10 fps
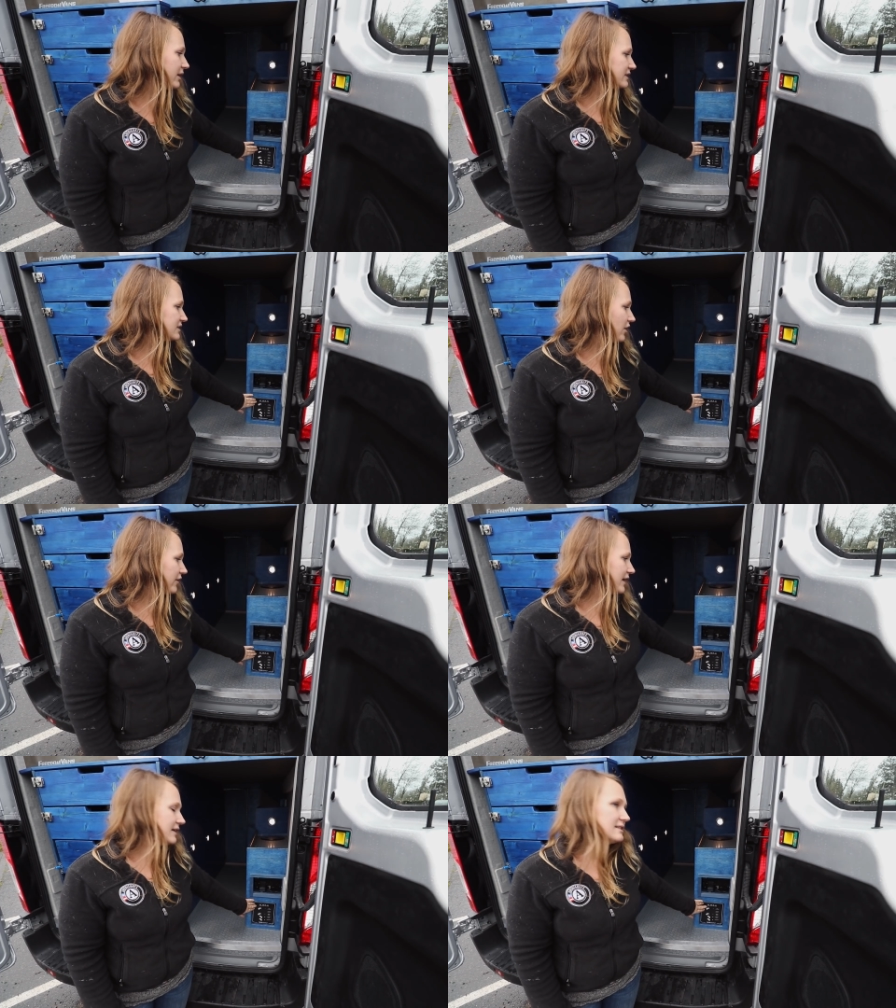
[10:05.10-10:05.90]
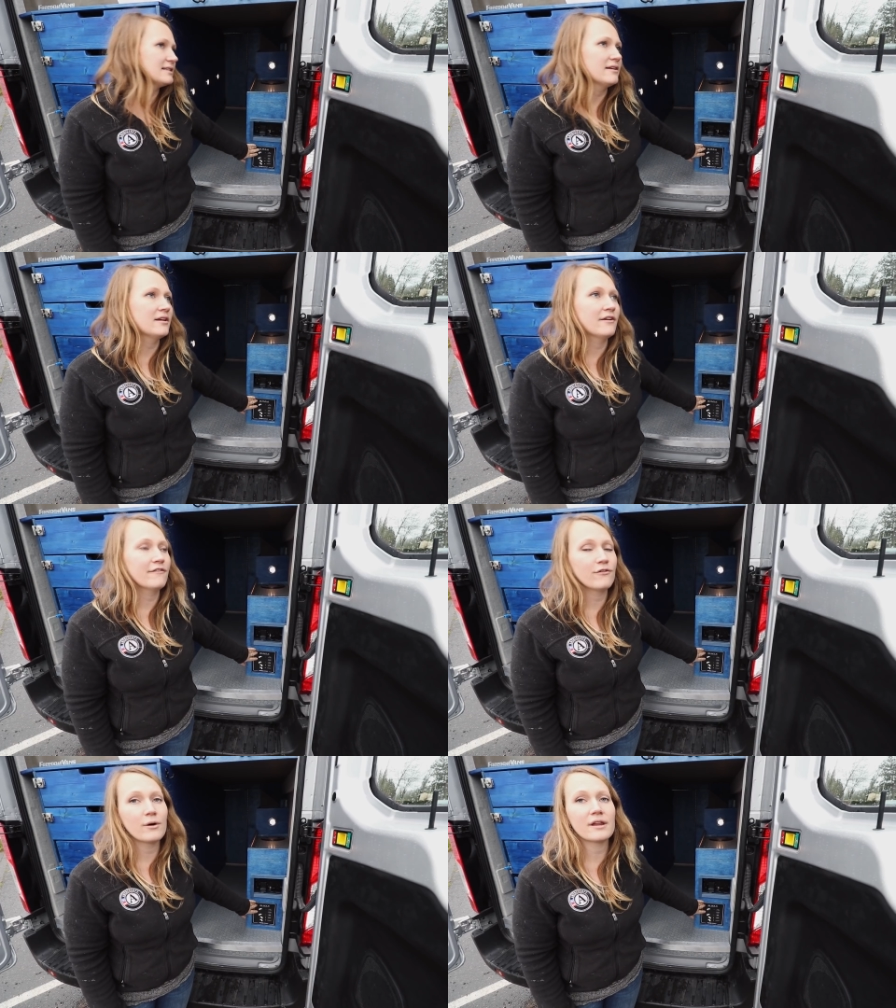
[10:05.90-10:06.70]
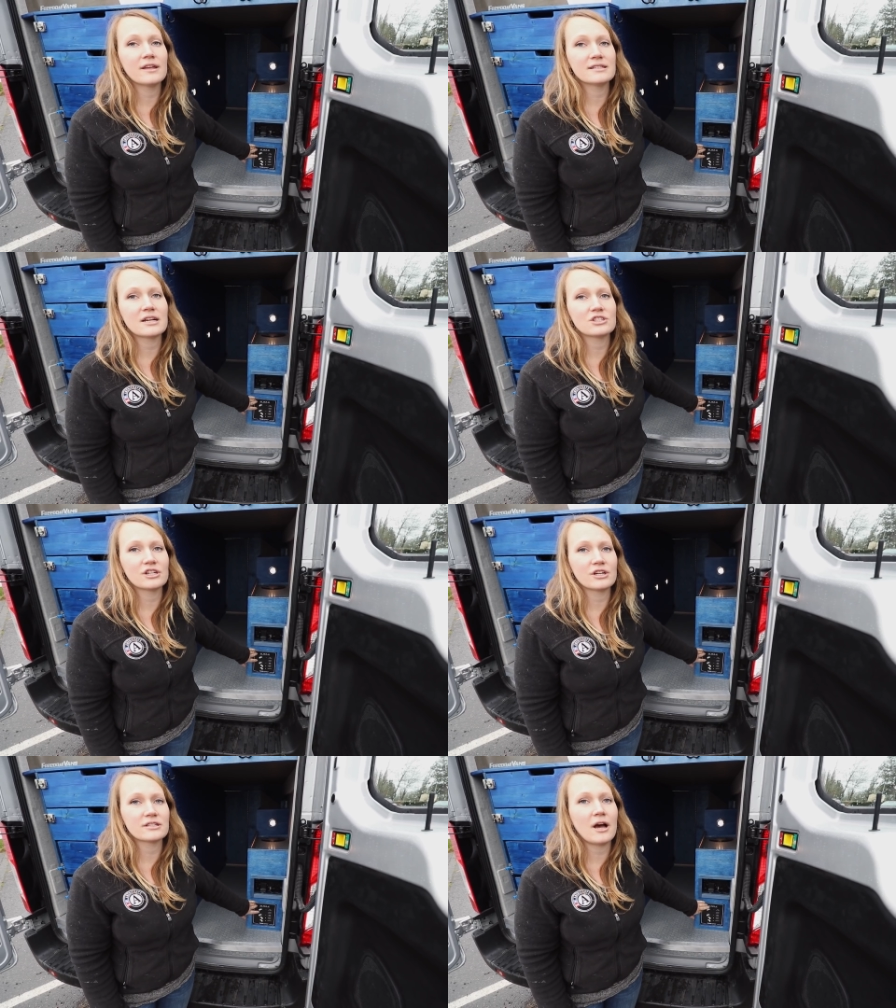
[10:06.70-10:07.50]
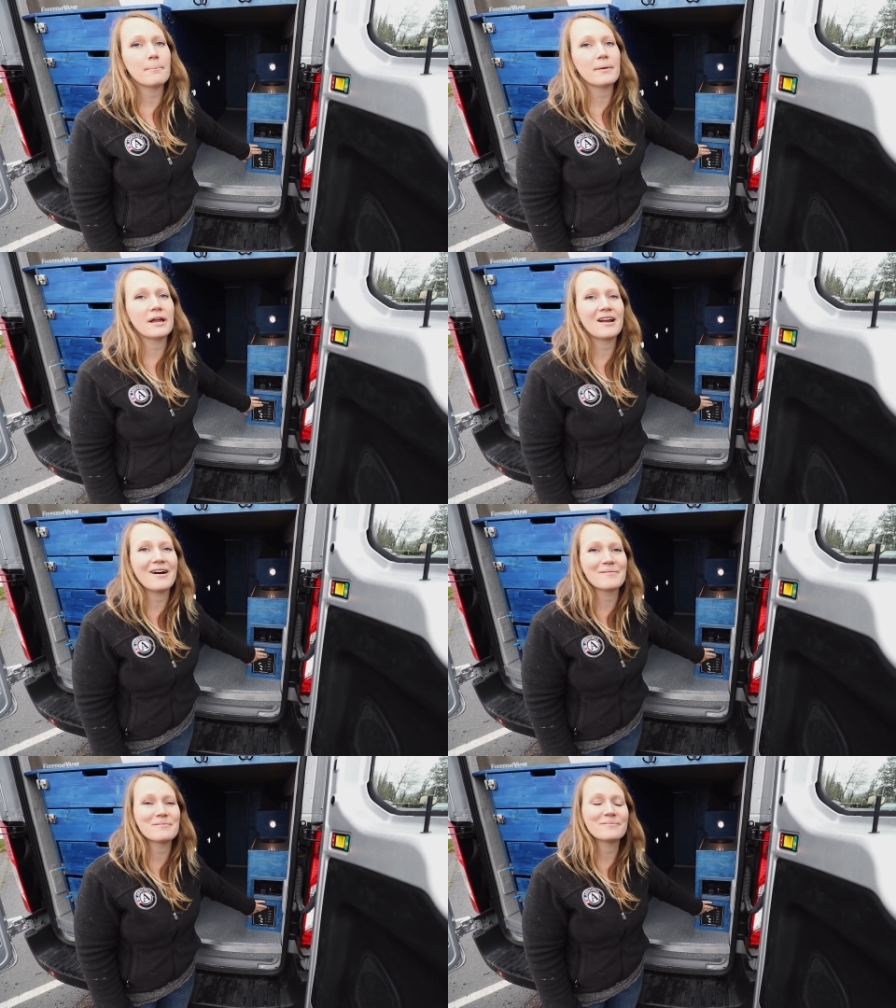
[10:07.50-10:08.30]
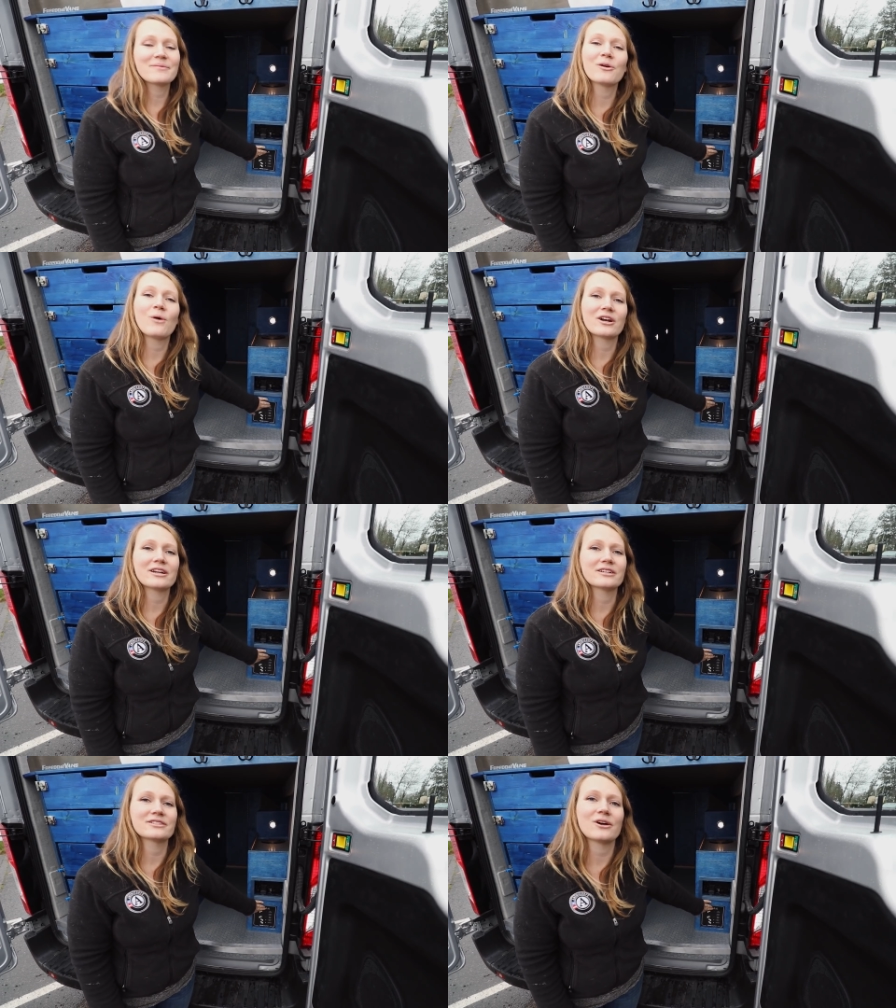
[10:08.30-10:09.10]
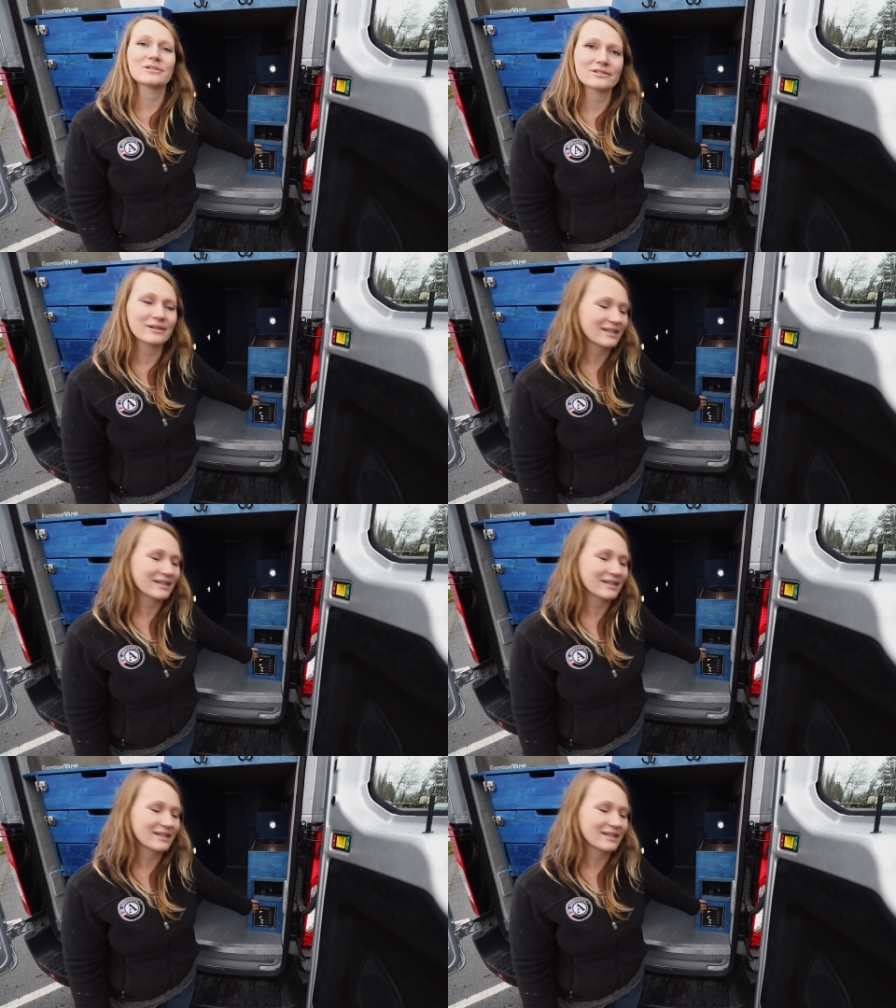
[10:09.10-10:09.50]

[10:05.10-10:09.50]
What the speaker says: we install this for the induction cooktop, but the water heater is also